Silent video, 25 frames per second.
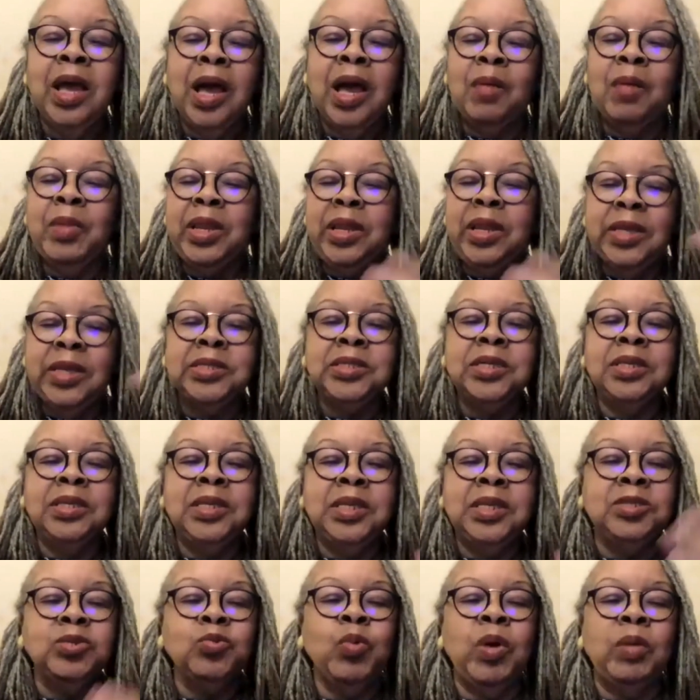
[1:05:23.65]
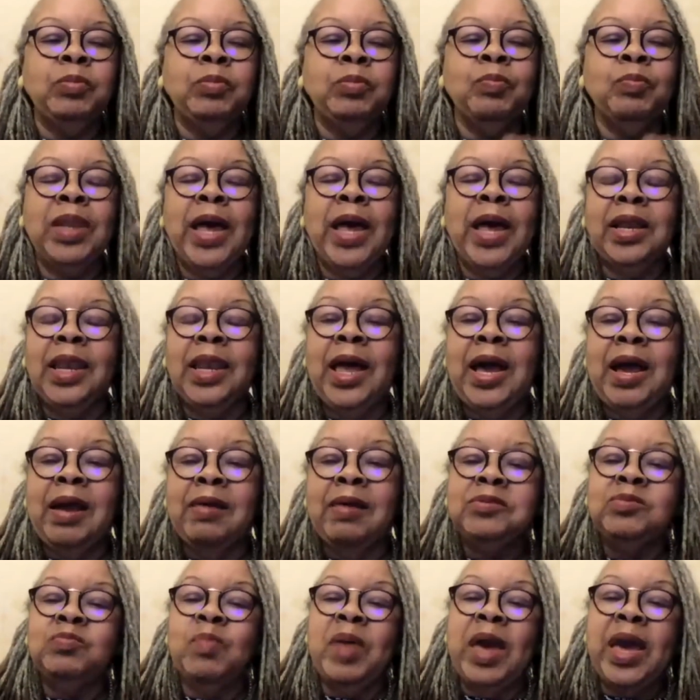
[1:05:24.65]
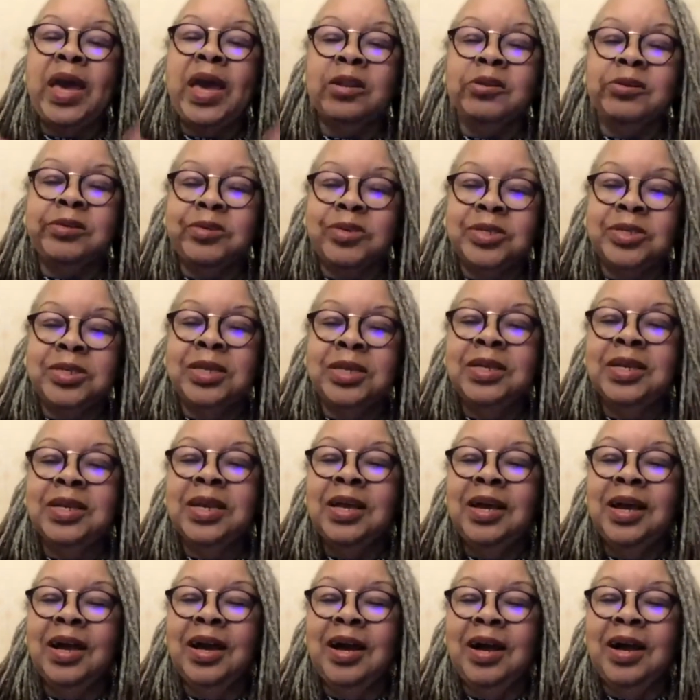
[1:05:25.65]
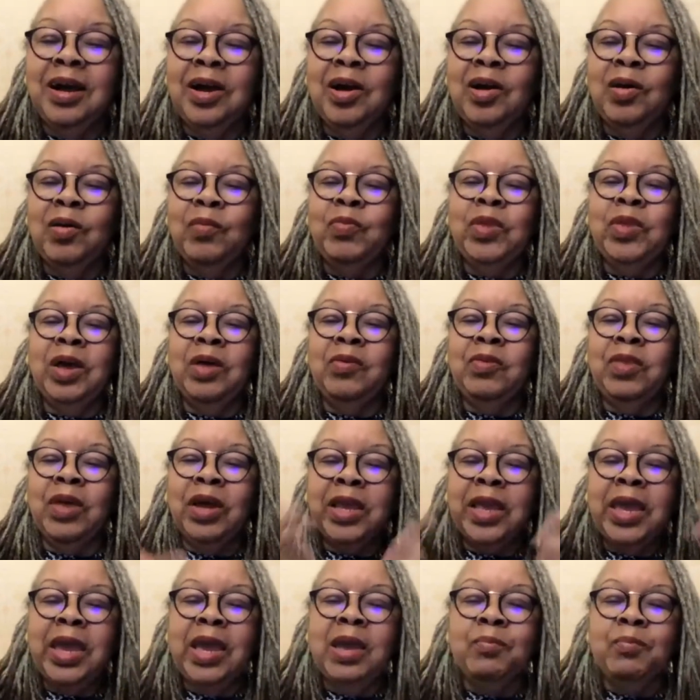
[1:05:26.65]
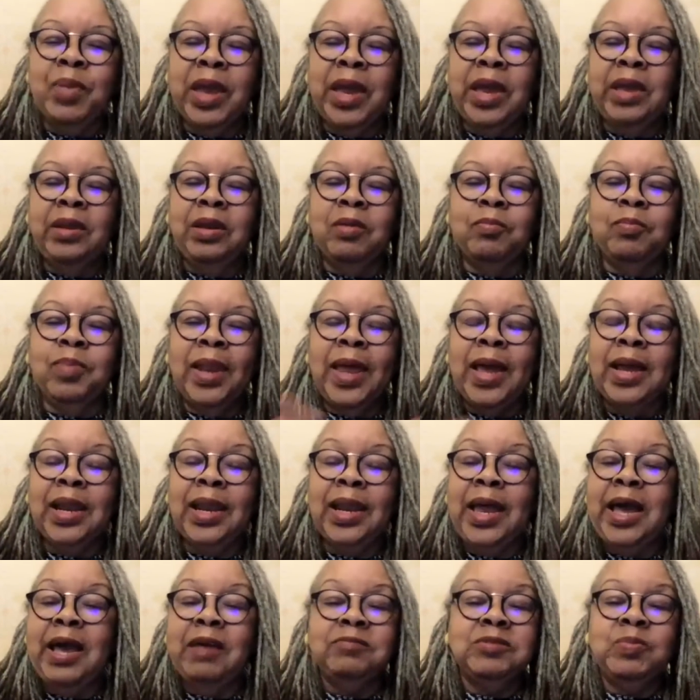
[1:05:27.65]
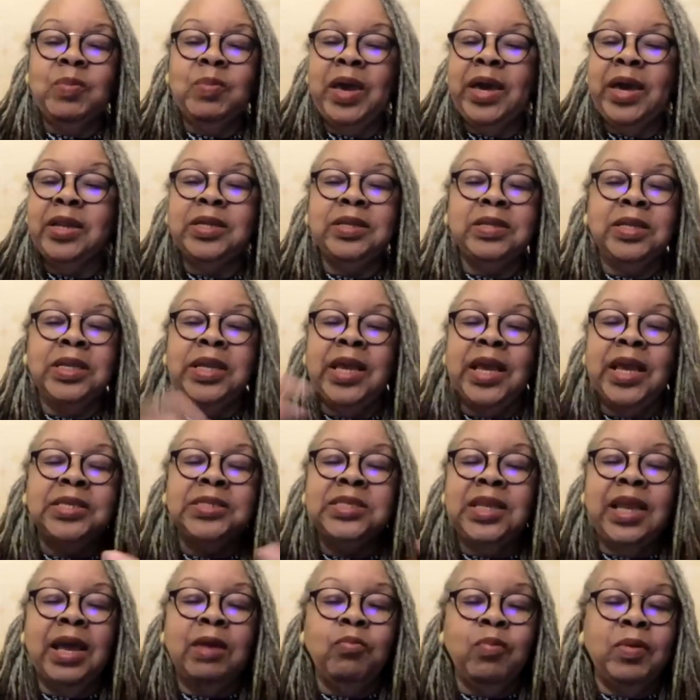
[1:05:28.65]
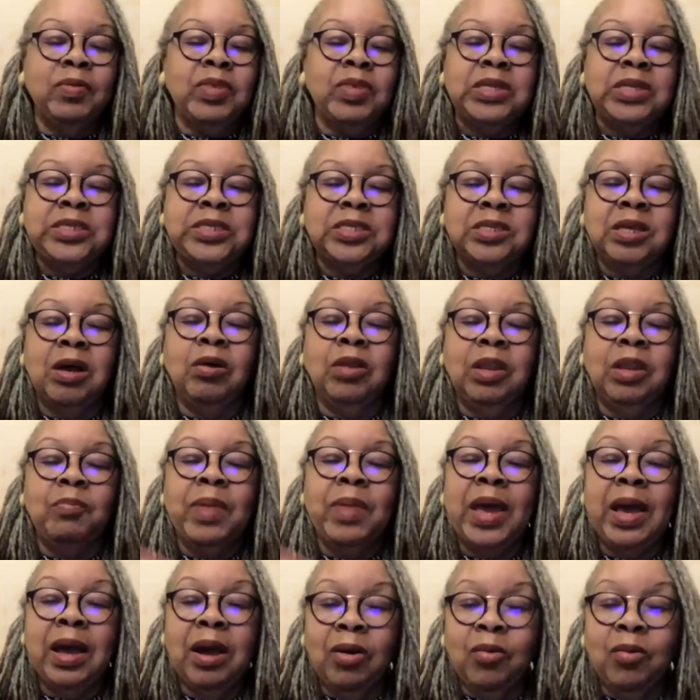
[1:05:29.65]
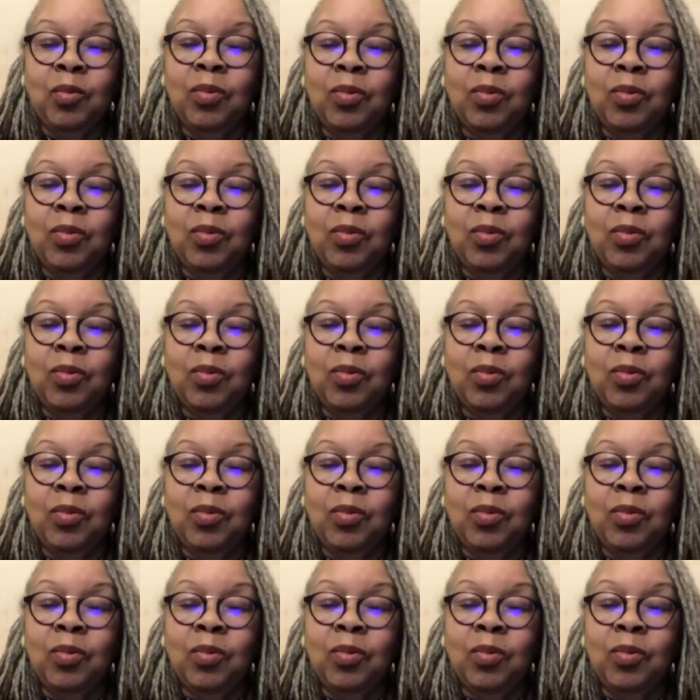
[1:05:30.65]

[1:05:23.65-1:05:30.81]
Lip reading: I mean, isn't this what Black Lives Matters, the campaign of Black Lives Matter, isn't that what this is all about?